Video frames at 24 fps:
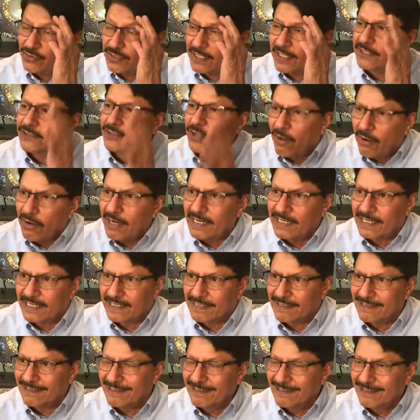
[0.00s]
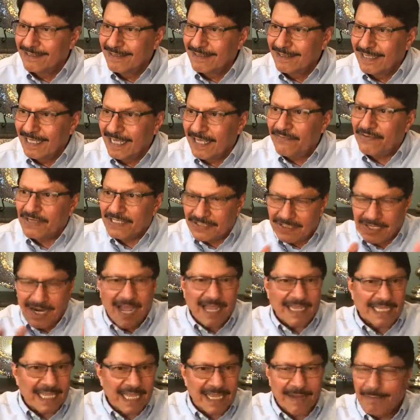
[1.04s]
to the authority. He was
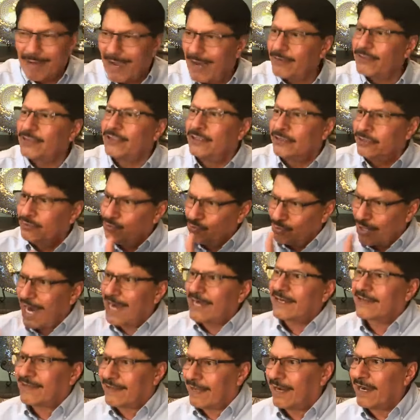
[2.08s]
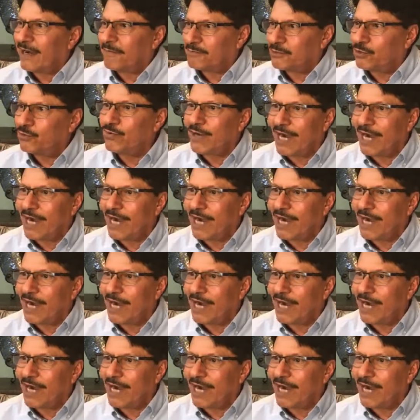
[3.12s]
talking about do not corrupt,